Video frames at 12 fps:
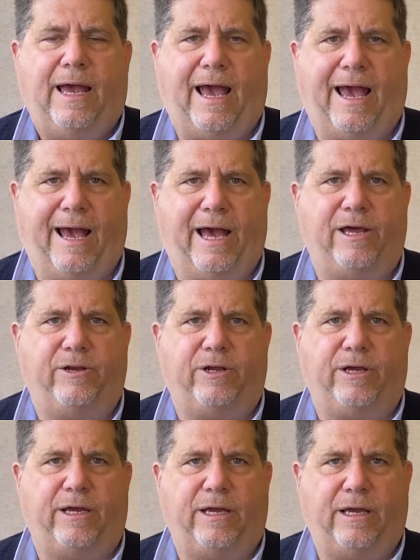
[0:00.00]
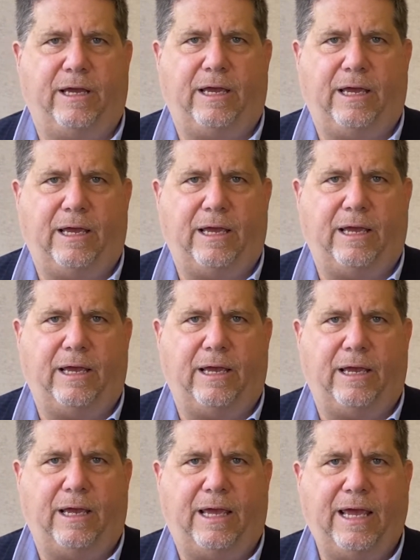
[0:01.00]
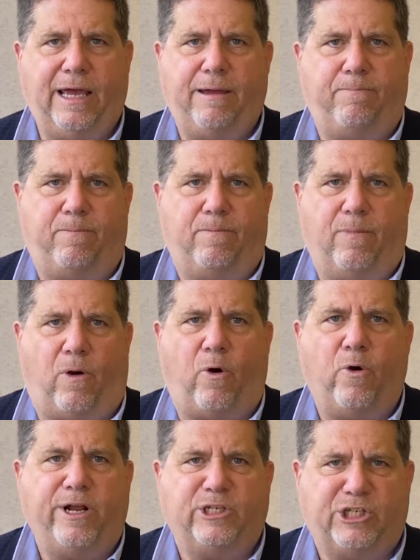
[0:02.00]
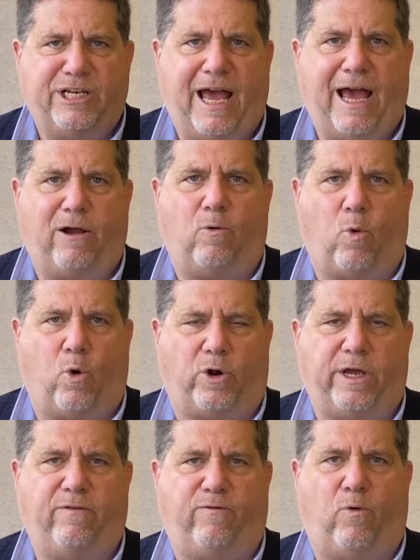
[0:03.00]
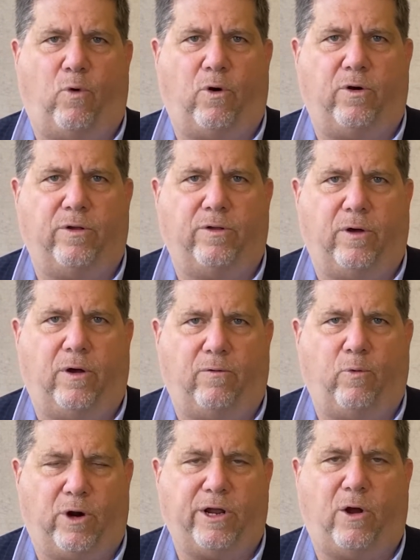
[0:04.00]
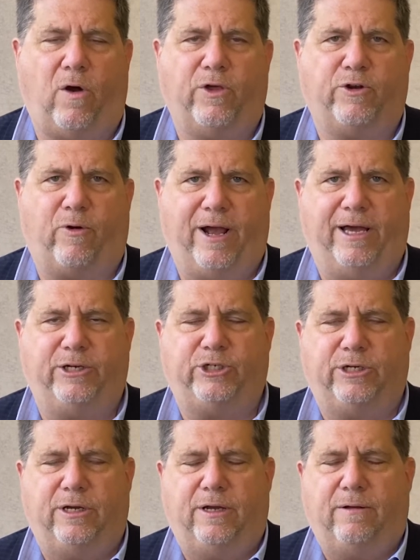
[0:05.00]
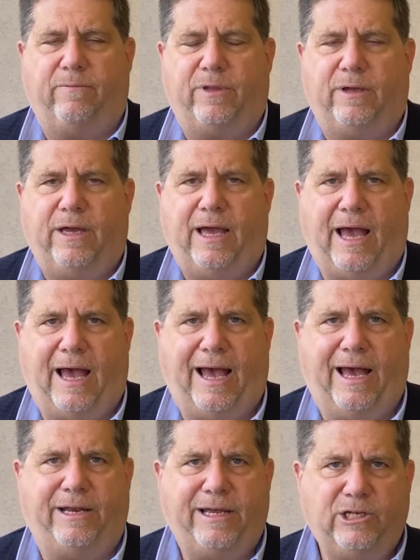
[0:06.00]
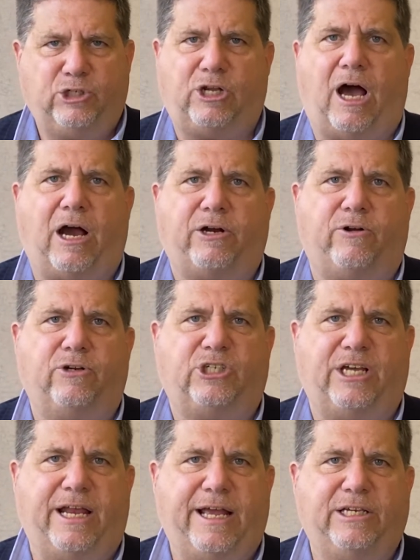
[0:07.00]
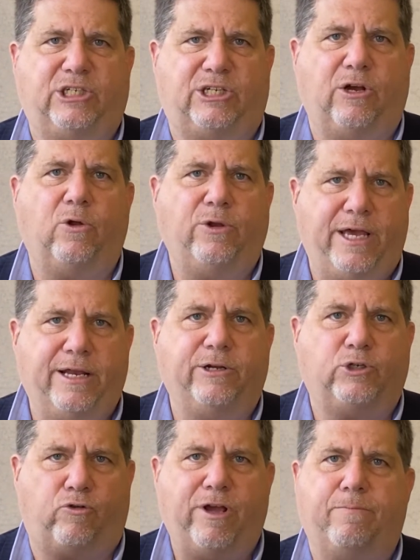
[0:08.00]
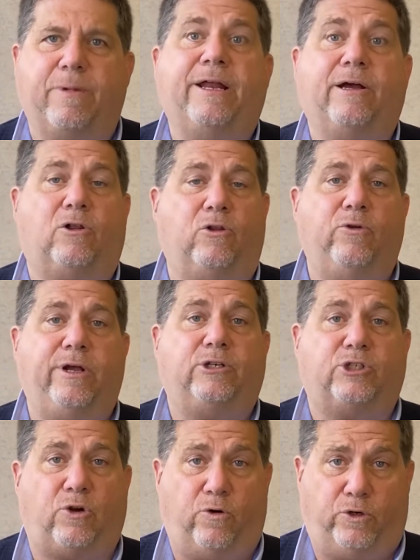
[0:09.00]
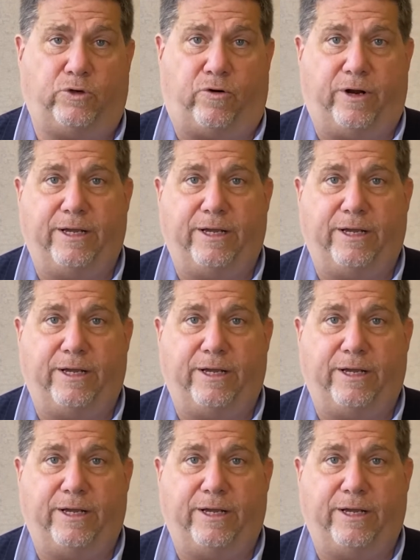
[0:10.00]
and he hurt his neck working on the dredge. And his doctor said he still needed treatment, including surgery.